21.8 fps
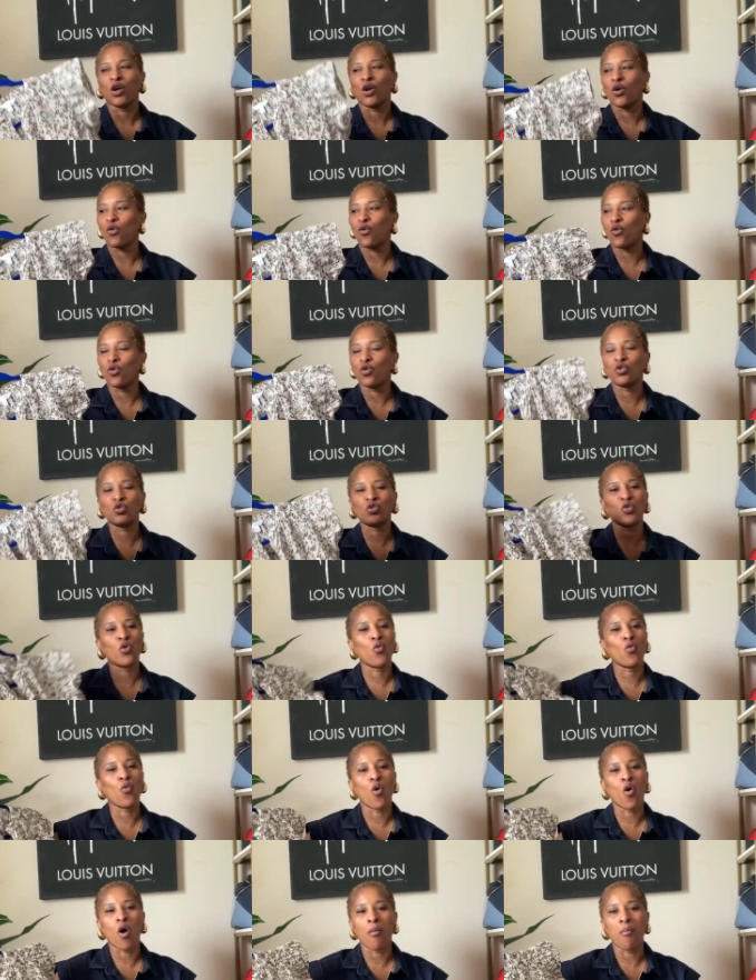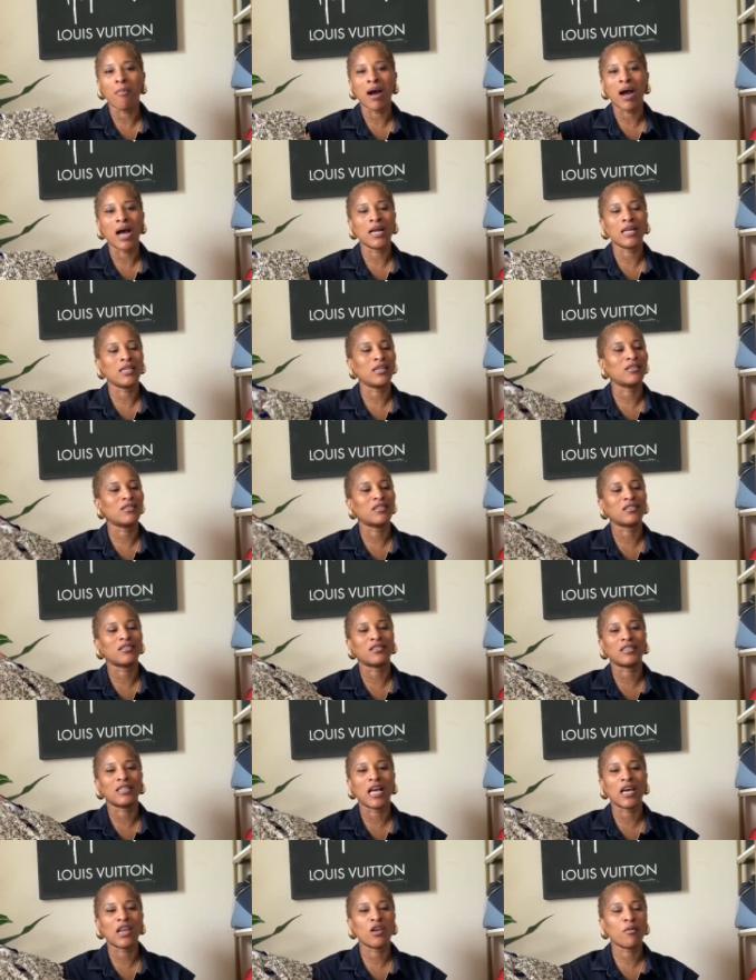Go to Walmart. This is
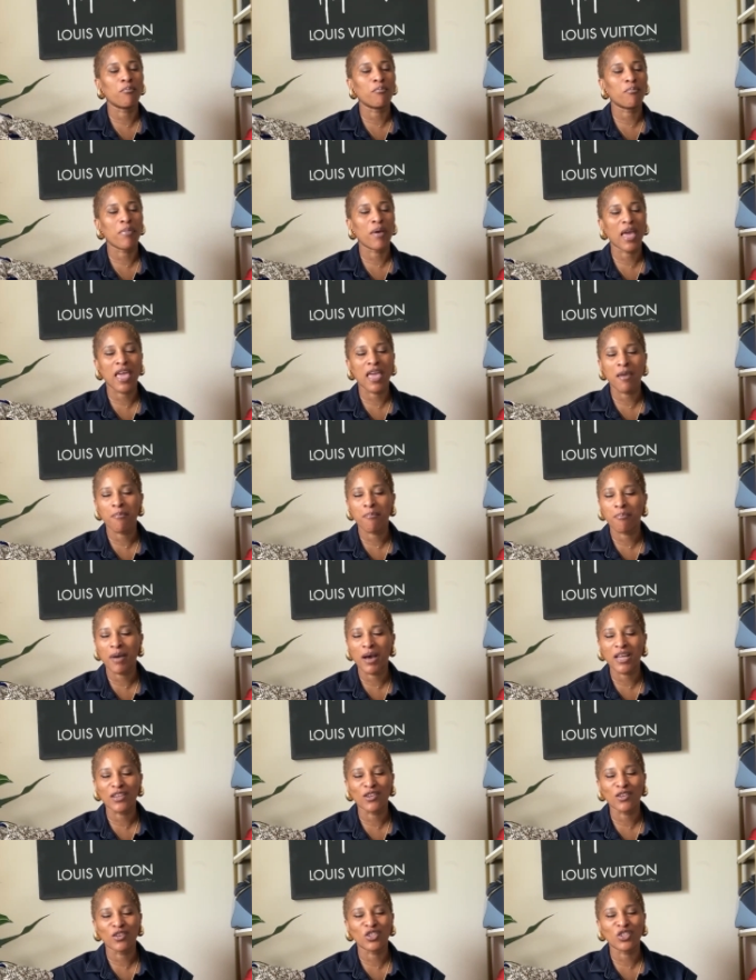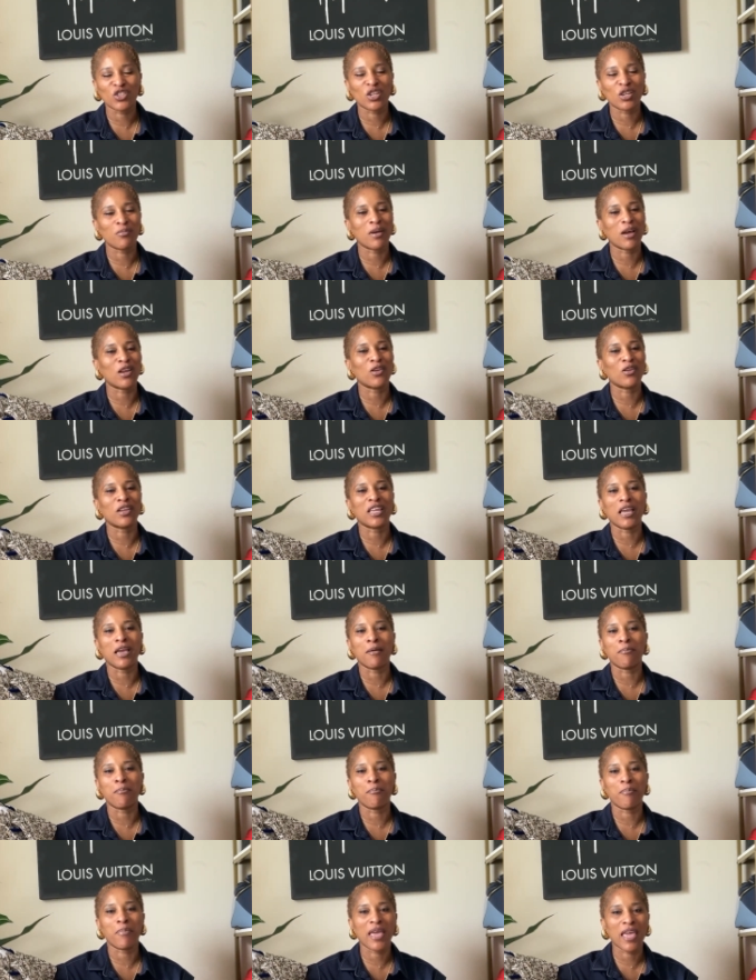not a paid partnership. I don't get
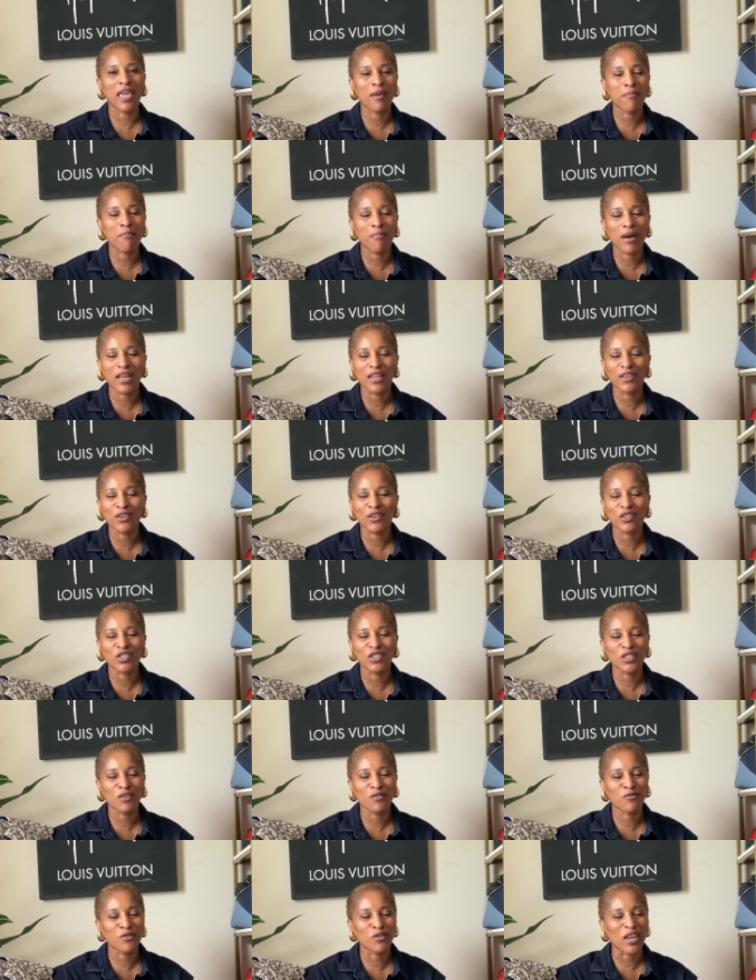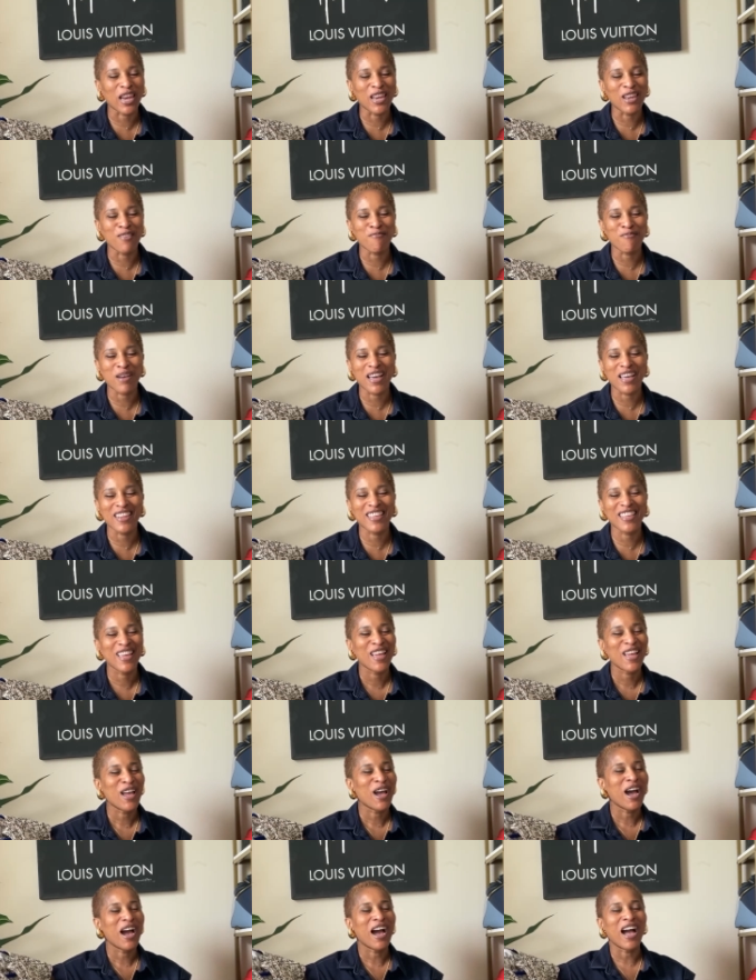paid partnership for anybody.
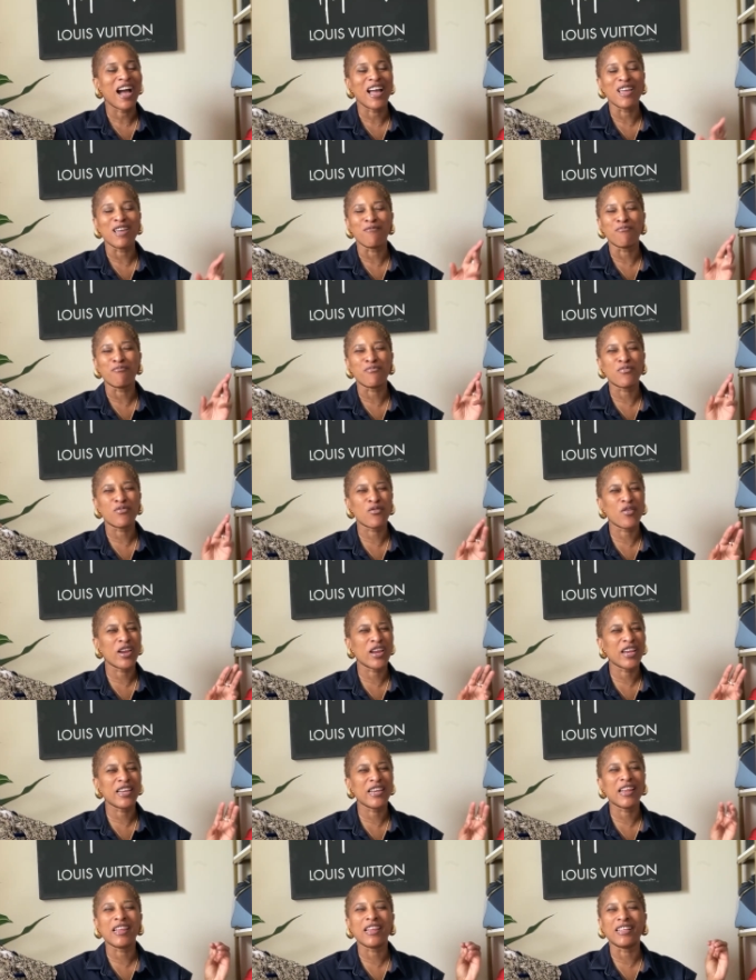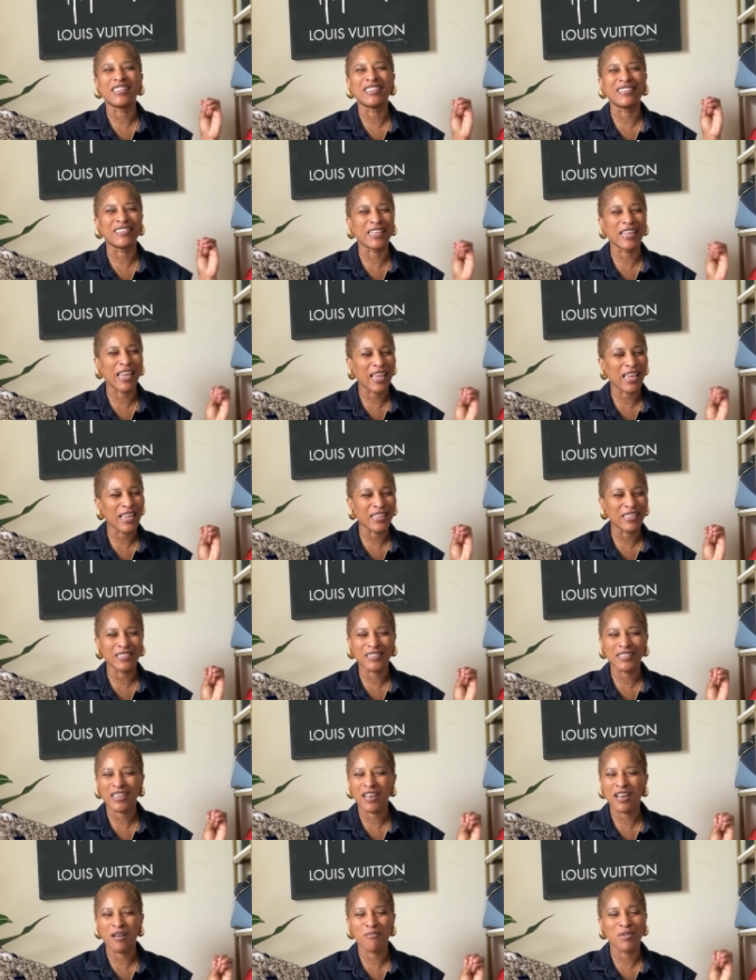I am praying a day
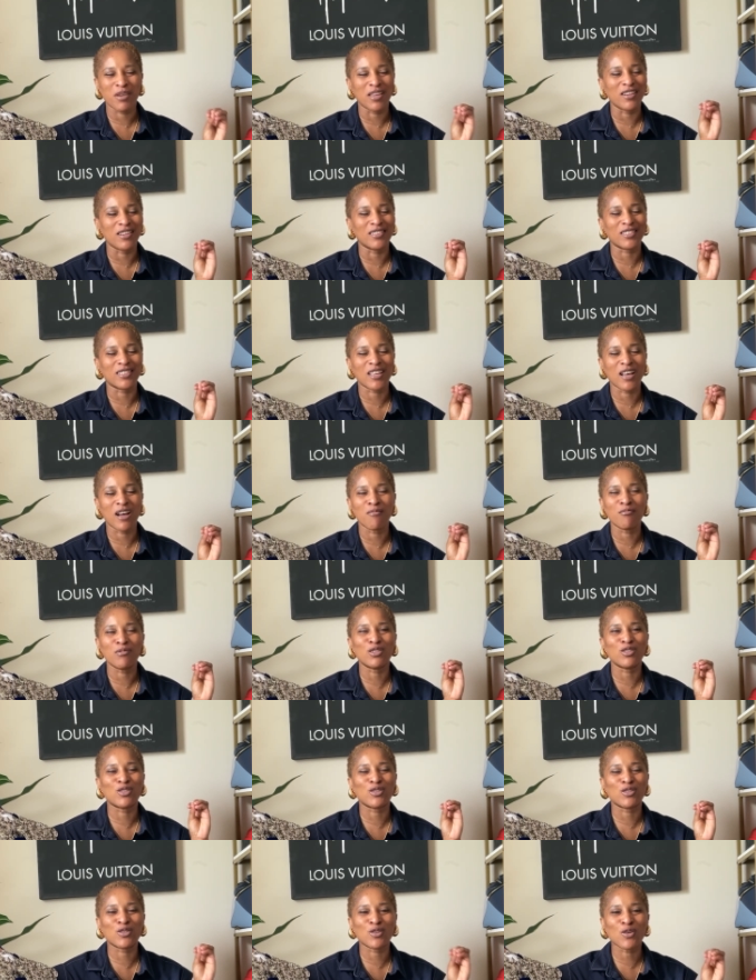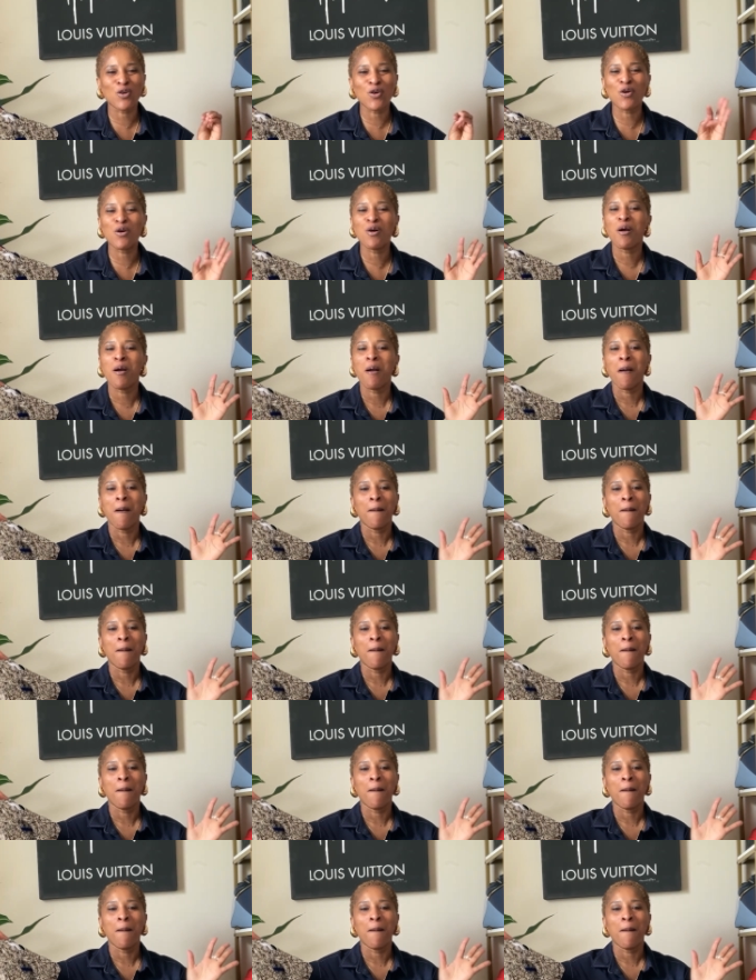is coming. It's coming soon.